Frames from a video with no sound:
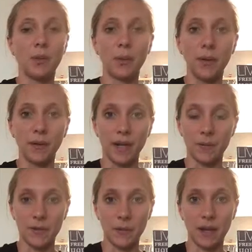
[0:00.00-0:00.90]

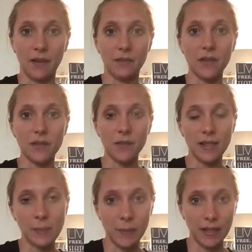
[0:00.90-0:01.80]
programs or whatever. So
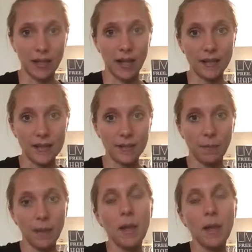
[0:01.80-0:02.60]
that's pretty nice.